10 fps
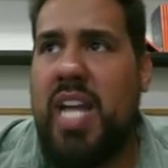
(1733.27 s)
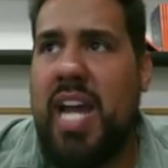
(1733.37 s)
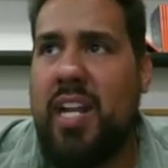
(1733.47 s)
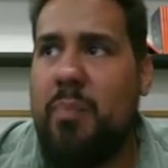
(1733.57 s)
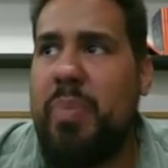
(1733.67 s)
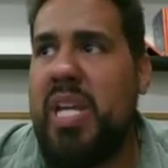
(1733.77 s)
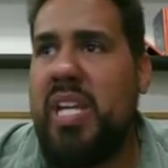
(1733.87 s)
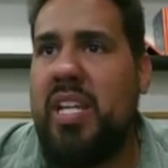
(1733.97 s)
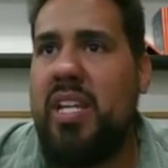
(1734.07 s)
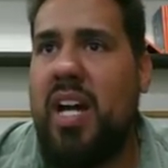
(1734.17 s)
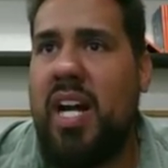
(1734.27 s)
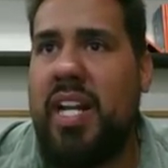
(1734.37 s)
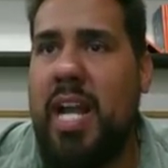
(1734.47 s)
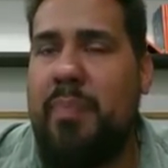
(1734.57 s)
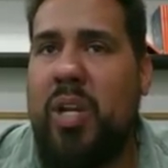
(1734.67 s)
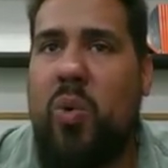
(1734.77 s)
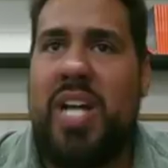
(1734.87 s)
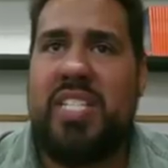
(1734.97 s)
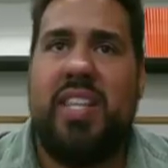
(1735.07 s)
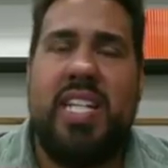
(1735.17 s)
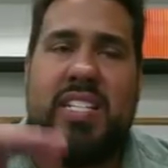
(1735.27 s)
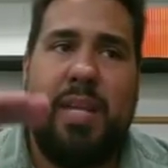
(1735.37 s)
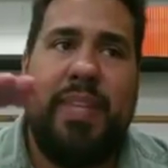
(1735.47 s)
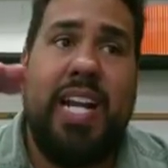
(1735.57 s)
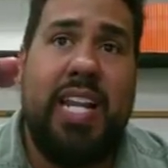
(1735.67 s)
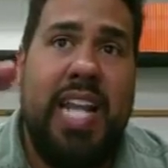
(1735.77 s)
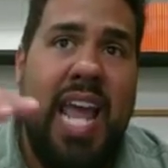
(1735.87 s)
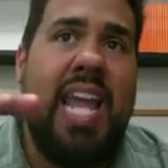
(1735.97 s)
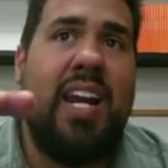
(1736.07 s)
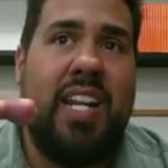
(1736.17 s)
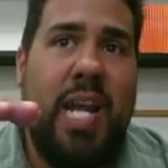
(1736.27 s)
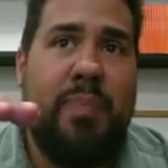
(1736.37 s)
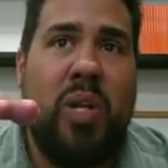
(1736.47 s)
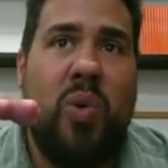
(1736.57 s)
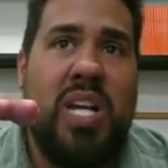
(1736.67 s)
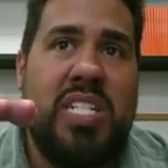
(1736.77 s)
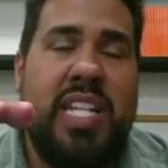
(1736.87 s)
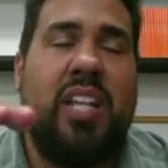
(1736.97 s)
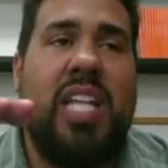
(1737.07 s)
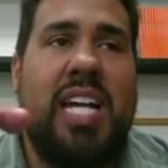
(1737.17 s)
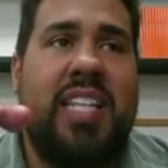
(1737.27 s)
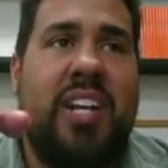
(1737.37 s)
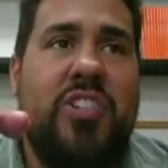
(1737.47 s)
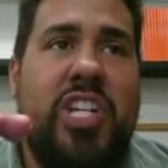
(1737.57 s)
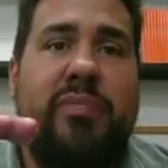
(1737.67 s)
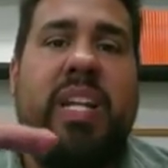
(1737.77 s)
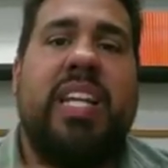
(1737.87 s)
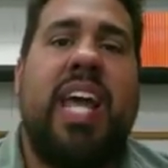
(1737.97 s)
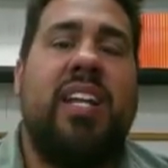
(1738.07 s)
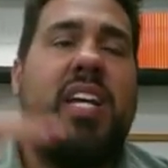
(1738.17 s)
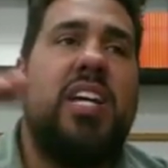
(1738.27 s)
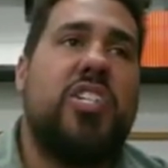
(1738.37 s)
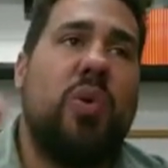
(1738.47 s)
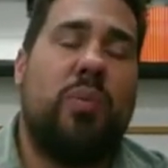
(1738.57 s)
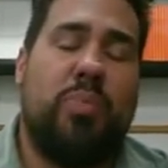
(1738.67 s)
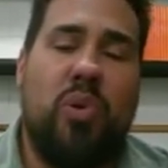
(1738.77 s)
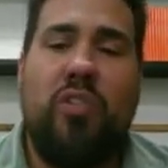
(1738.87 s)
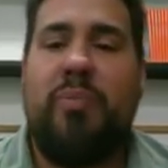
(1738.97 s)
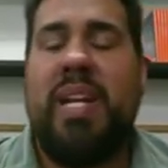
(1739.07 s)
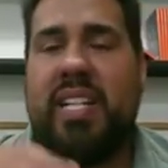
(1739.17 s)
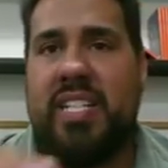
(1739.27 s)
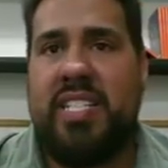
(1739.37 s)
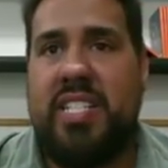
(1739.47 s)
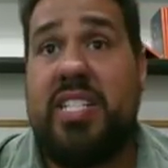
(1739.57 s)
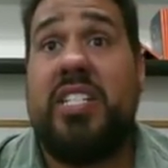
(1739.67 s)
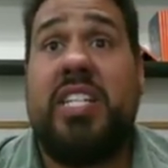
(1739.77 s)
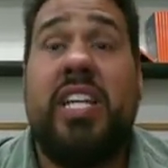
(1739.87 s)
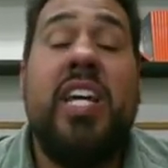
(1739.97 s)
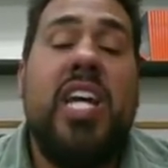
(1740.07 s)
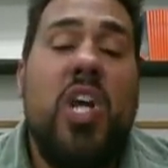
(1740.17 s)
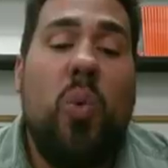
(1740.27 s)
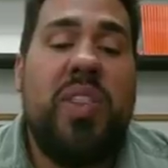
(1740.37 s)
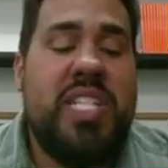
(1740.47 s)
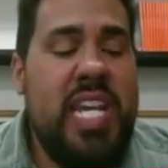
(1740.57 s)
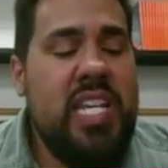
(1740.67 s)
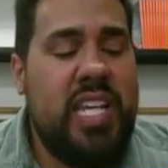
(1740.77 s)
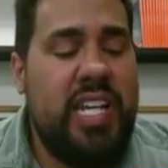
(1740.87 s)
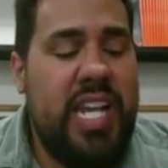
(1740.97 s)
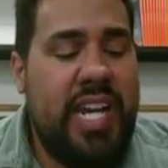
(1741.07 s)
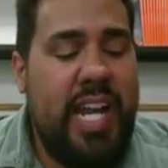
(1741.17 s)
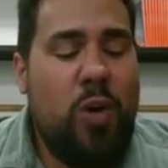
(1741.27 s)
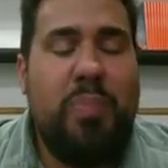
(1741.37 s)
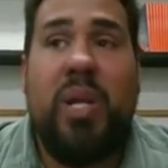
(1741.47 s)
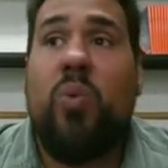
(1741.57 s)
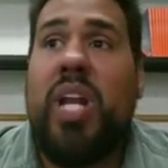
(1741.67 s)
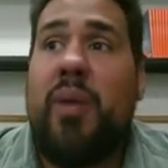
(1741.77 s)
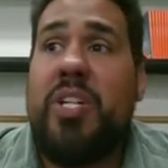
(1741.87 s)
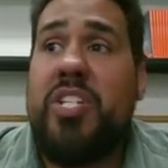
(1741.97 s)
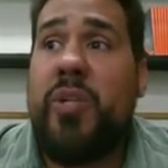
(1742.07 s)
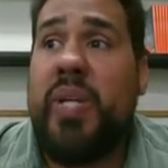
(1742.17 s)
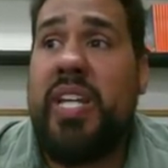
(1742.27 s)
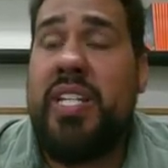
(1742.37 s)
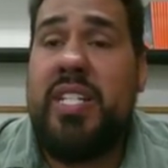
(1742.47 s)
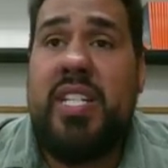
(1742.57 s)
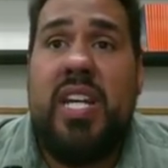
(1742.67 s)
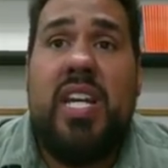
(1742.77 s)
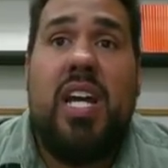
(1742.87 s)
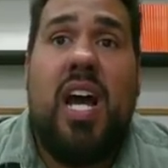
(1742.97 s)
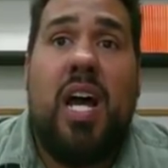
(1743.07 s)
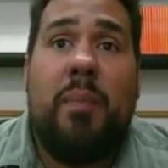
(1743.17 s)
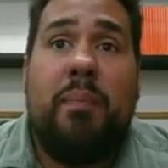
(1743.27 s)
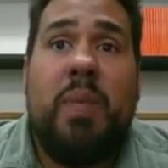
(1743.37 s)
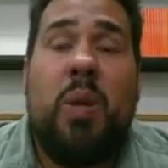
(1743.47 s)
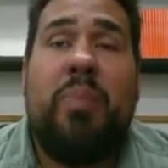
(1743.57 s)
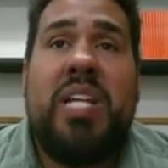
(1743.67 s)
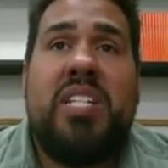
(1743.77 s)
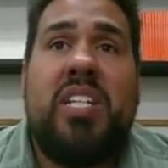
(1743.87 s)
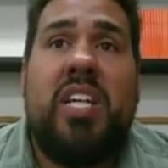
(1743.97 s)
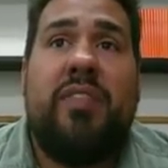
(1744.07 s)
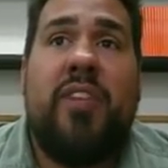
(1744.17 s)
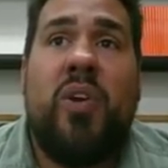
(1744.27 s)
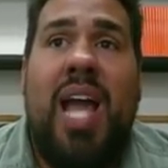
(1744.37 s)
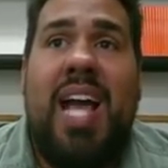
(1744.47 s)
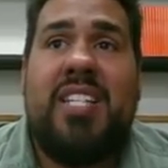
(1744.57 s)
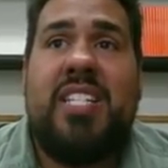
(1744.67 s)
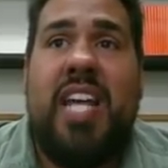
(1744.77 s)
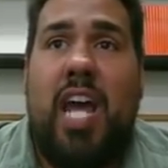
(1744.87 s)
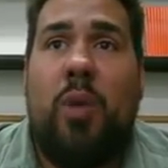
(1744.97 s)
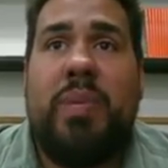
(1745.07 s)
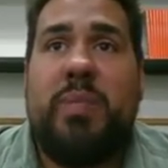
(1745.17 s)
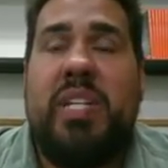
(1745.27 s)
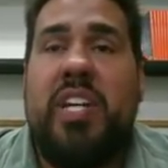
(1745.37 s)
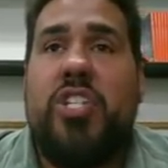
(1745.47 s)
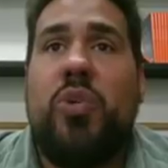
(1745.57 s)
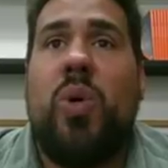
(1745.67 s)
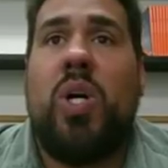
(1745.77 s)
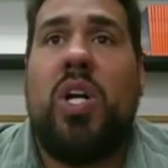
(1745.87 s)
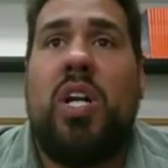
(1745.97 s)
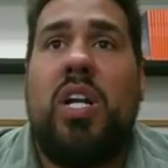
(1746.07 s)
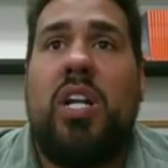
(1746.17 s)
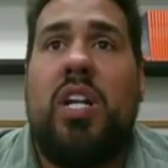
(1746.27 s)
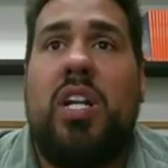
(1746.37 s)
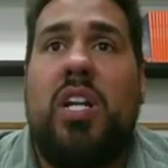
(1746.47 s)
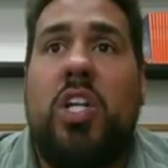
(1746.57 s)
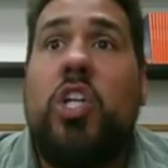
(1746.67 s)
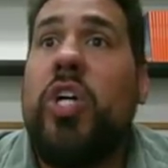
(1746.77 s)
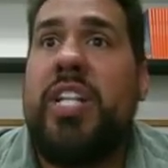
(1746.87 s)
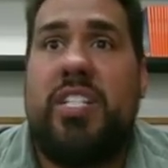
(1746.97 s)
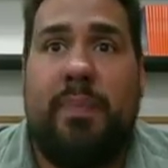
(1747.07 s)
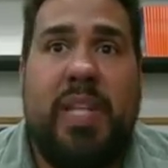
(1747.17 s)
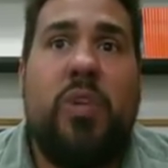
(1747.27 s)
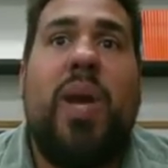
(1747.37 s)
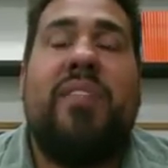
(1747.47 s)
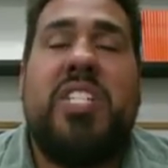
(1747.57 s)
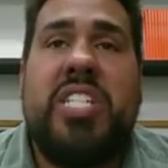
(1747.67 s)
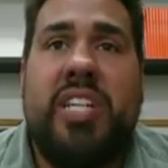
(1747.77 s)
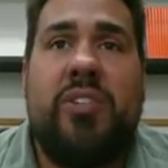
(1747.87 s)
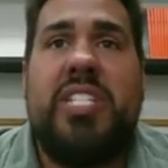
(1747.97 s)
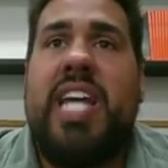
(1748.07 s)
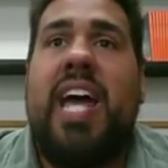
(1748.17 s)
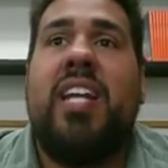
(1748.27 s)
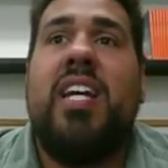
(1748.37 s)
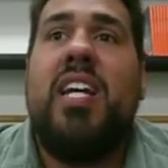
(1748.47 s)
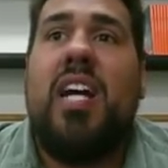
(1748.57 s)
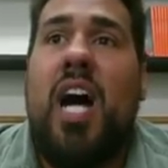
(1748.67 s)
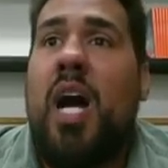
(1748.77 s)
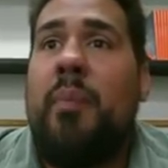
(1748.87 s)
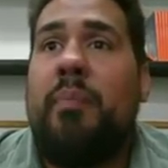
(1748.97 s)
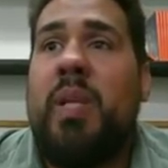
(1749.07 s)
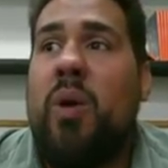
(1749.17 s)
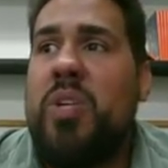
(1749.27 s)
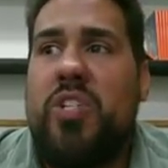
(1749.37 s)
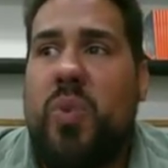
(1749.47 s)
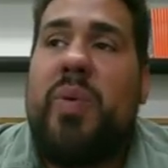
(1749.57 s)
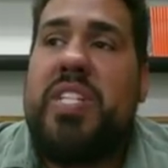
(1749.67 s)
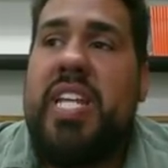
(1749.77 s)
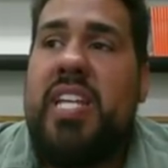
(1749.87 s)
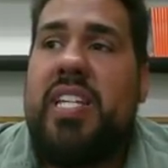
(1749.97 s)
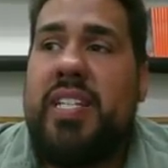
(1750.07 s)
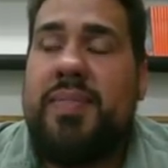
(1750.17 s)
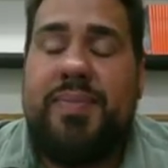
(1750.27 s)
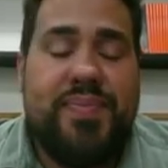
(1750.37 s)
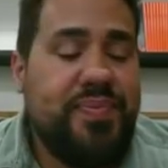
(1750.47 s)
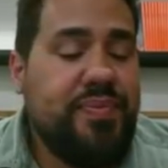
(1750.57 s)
got a B on an epic quest and the next time they got an A on an epic quest, they unlocked that achievement again. So improvement, consistency. With Taken and helping, what I would do is, basically if you're asked to help, it's because you are good at something, you have a skill set, which is why with Taken,